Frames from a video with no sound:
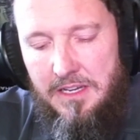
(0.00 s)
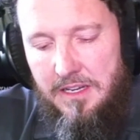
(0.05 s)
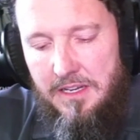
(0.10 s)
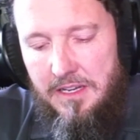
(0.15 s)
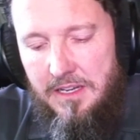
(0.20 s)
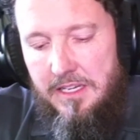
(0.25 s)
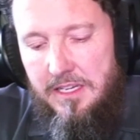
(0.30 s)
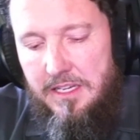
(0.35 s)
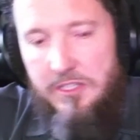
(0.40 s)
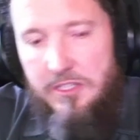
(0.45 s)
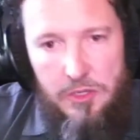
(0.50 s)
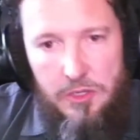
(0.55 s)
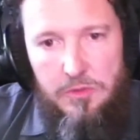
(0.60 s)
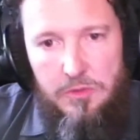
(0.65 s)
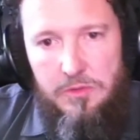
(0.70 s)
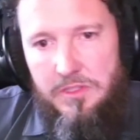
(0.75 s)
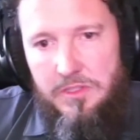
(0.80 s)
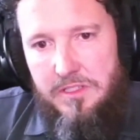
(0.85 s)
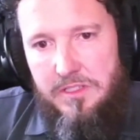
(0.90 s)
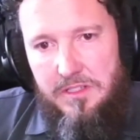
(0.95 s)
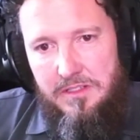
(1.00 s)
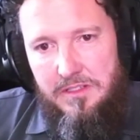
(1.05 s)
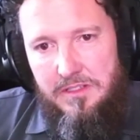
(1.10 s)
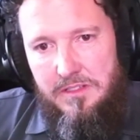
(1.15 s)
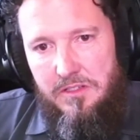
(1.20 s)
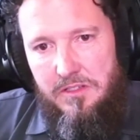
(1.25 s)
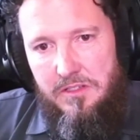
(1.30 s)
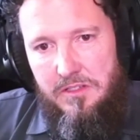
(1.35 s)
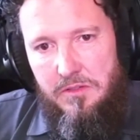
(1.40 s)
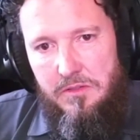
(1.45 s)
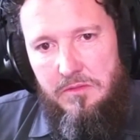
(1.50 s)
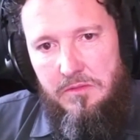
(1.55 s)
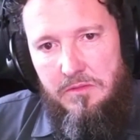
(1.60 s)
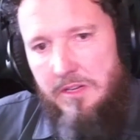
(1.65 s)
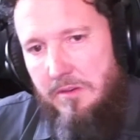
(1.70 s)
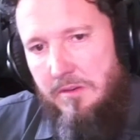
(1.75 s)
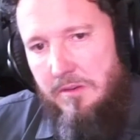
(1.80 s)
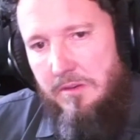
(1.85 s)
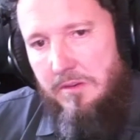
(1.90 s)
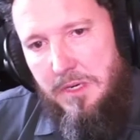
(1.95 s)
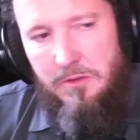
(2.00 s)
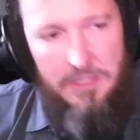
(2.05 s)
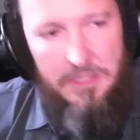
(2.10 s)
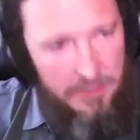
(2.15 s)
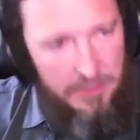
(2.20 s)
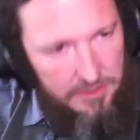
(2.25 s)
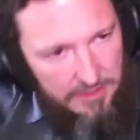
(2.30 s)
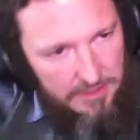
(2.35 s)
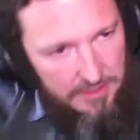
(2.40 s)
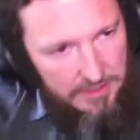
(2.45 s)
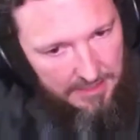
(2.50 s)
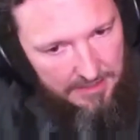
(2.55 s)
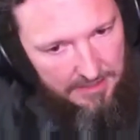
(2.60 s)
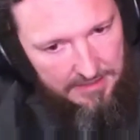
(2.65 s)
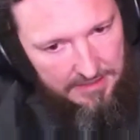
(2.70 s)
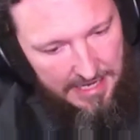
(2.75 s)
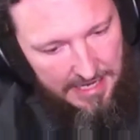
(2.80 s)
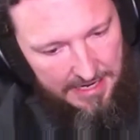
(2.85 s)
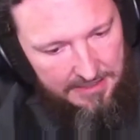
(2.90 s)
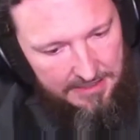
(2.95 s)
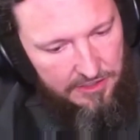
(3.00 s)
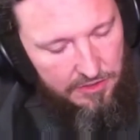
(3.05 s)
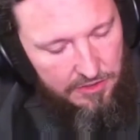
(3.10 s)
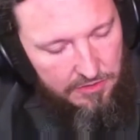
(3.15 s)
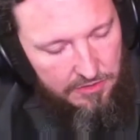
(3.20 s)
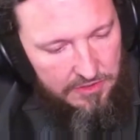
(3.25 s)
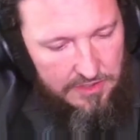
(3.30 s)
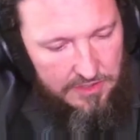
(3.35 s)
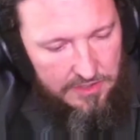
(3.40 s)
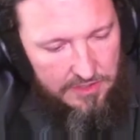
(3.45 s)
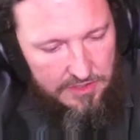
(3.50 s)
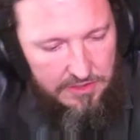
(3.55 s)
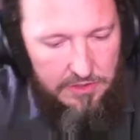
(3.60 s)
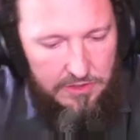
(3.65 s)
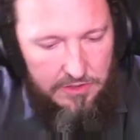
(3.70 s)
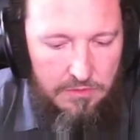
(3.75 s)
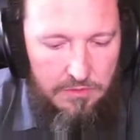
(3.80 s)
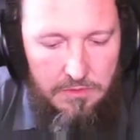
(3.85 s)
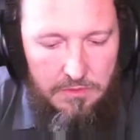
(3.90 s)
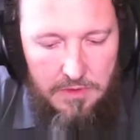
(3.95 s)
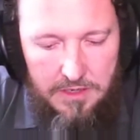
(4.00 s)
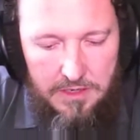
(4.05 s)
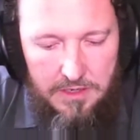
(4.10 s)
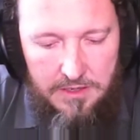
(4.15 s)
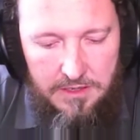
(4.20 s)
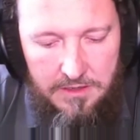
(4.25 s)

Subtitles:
is used to, Bitcoin is that is used to